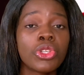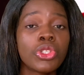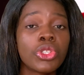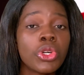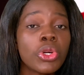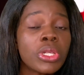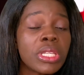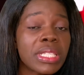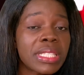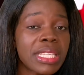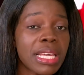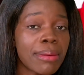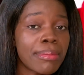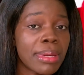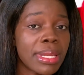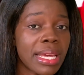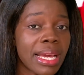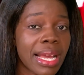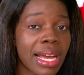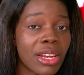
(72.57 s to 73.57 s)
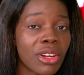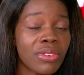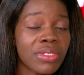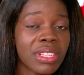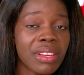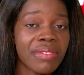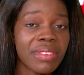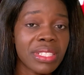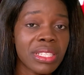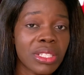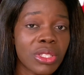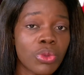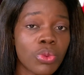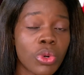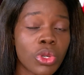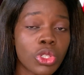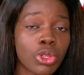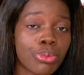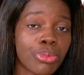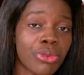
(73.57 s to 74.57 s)
You determine the kind of services you
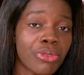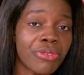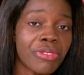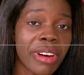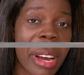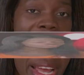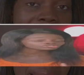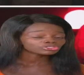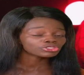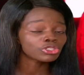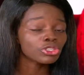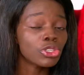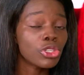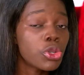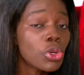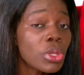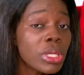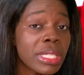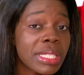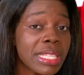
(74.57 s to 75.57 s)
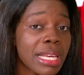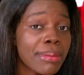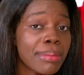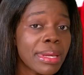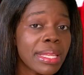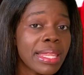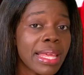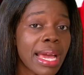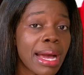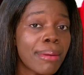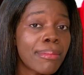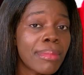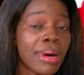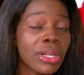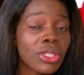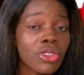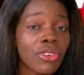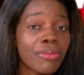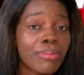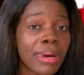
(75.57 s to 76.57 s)
want to provide, and you determine the
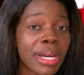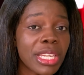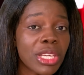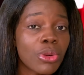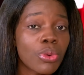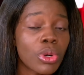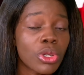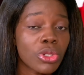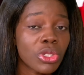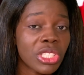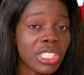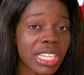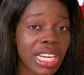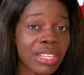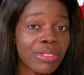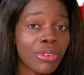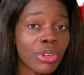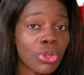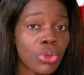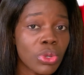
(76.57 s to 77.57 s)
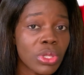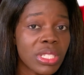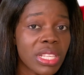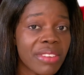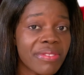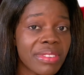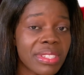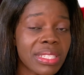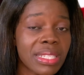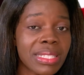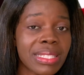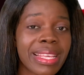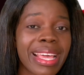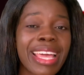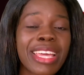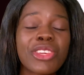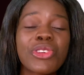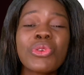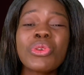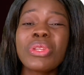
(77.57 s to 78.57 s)
amount of money you want to charge for those services,
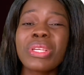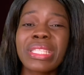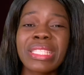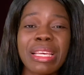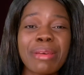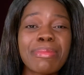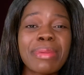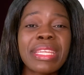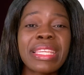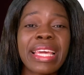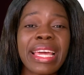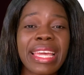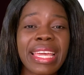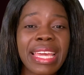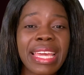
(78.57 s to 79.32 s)
and you determine the